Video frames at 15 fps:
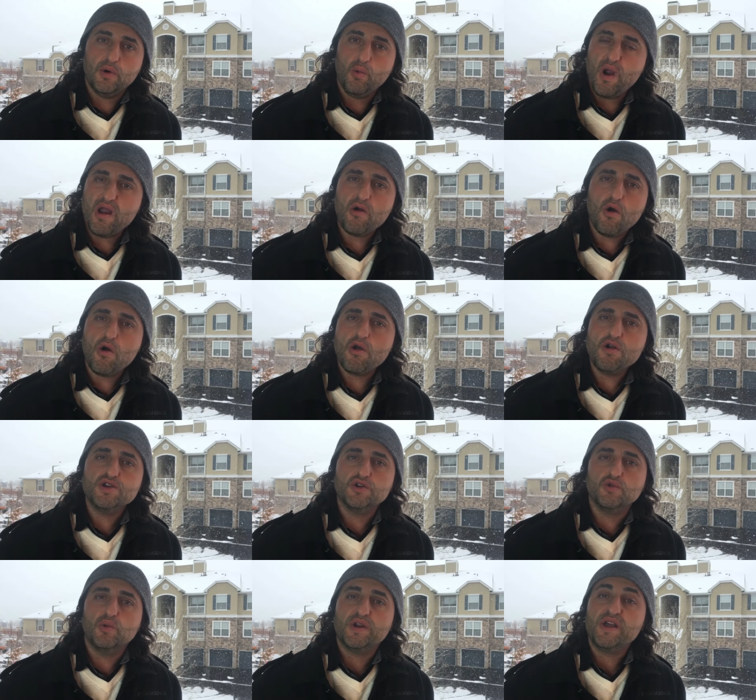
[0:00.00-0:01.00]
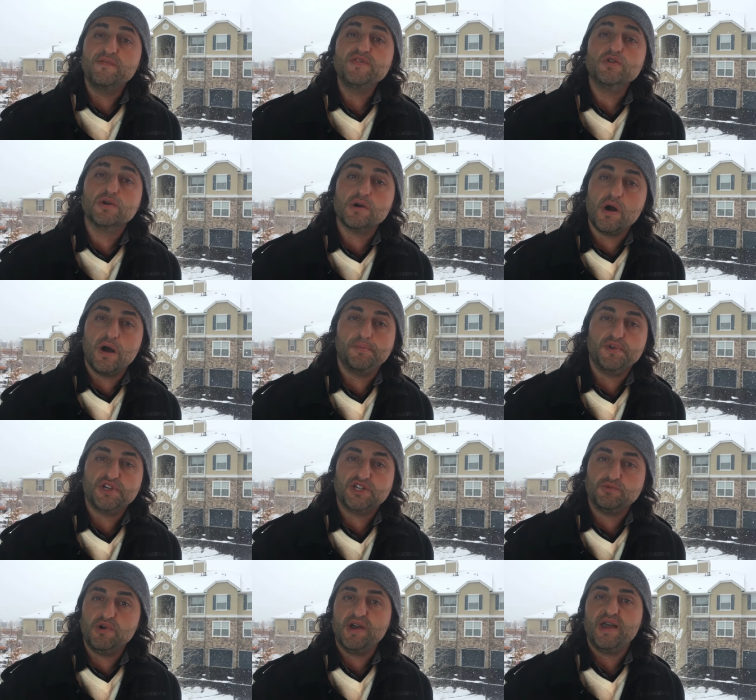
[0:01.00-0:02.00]
where are you? What have you
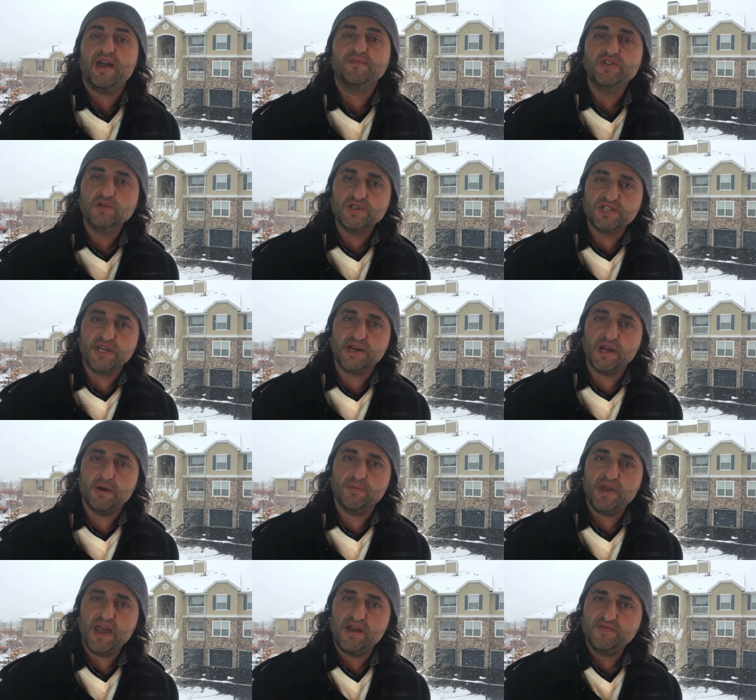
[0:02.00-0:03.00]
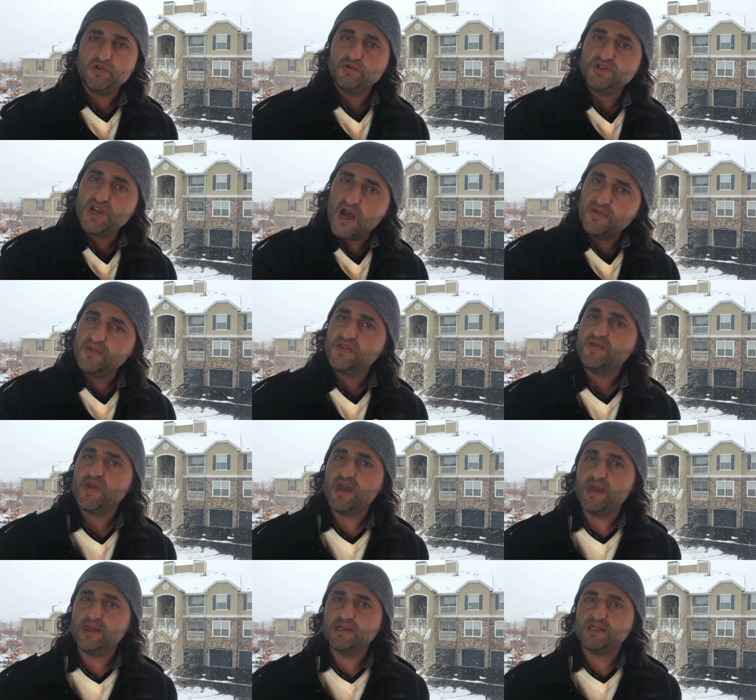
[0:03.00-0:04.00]
accomplished? What have you set up? Have you done the
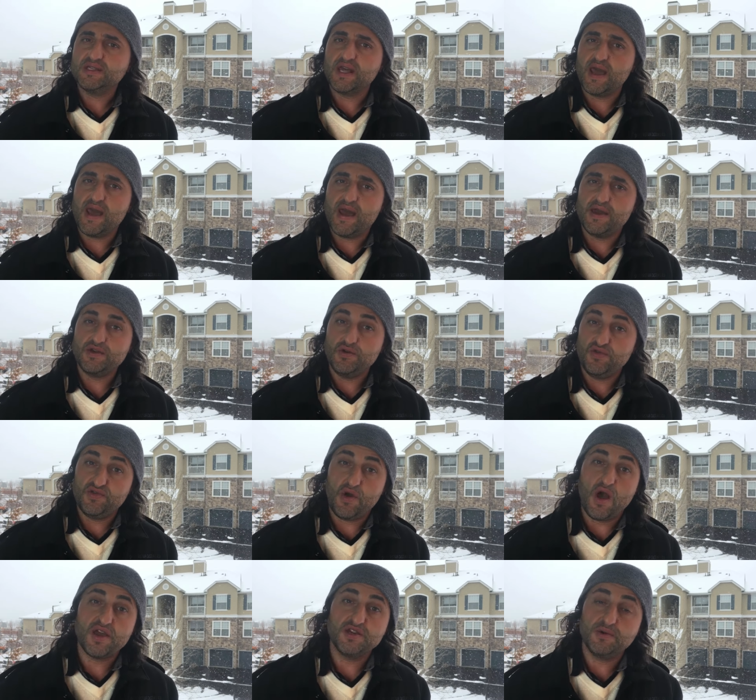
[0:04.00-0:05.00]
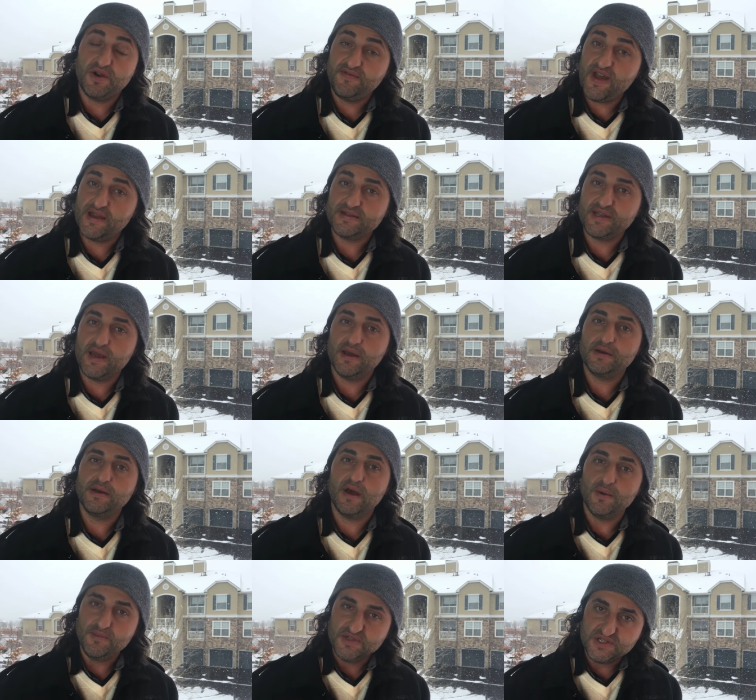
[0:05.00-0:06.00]
things that you thought you would have had done
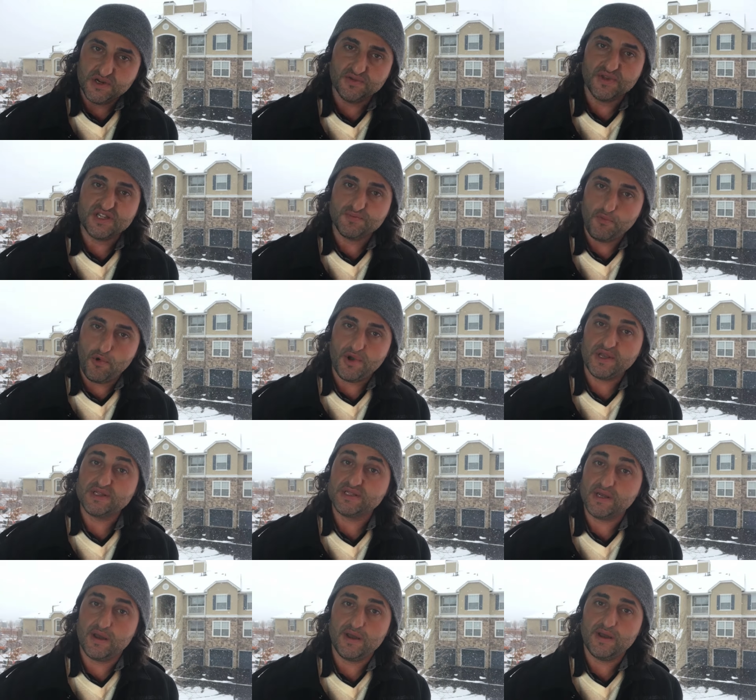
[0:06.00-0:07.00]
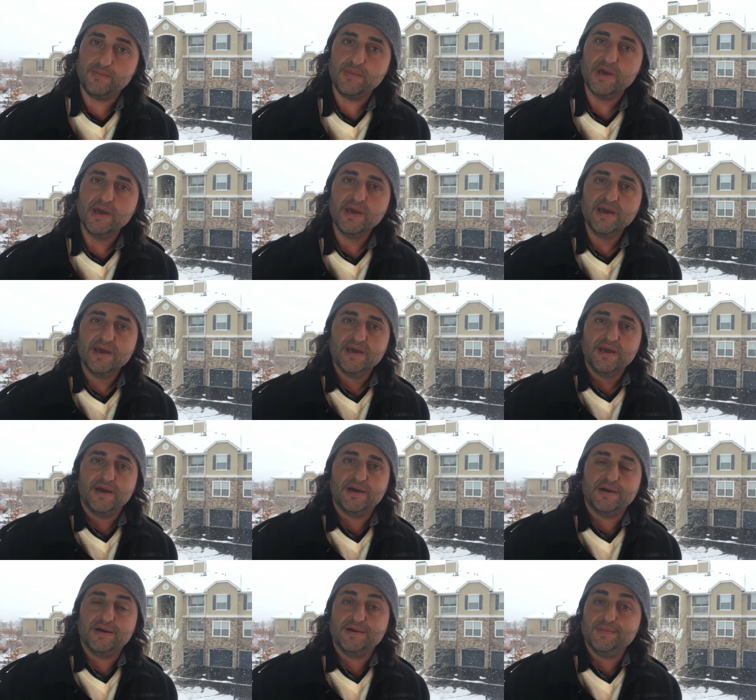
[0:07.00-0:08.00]
up until this point in time?
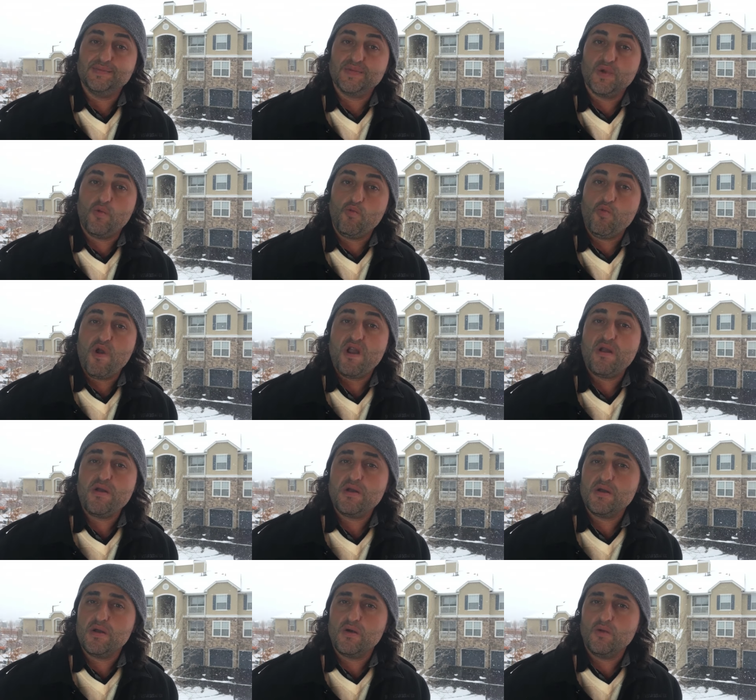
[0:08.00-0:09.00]
Um, where,